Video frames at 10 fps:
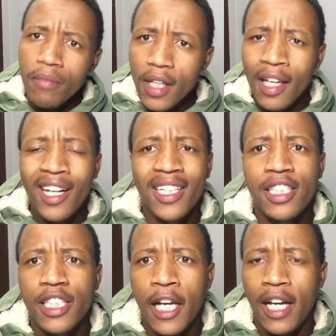let us
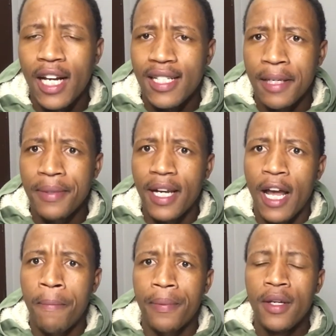share, let us
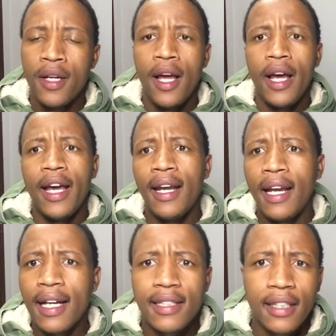subscribe, and let
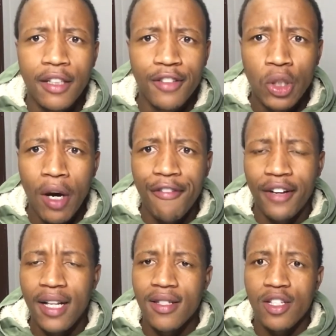us give it to our
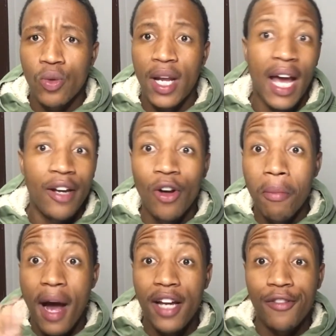friends as well. I don't
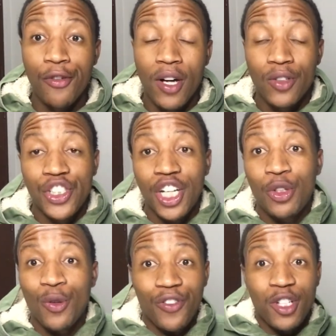mind. If you want to share it
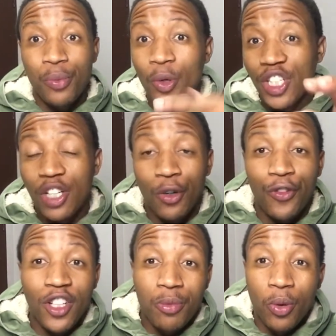on Facebook, share it on
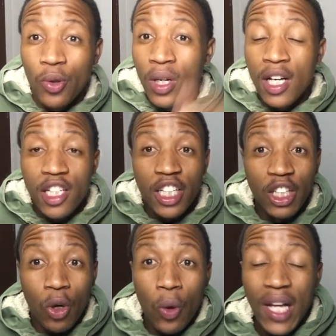Facebook, share it
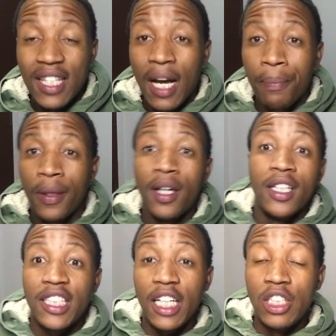on WhatsApp,
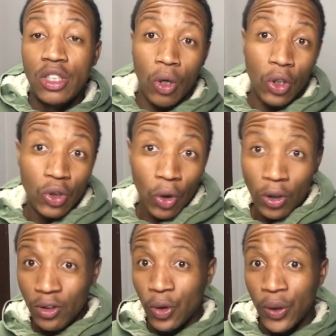share it
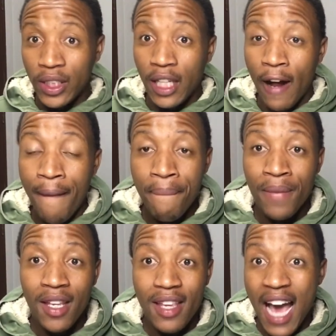on Twitter.
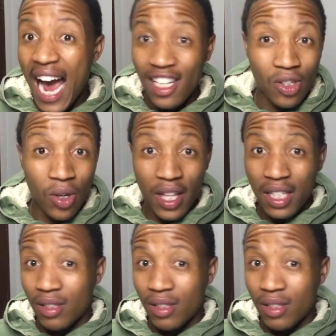Yeah, I saw that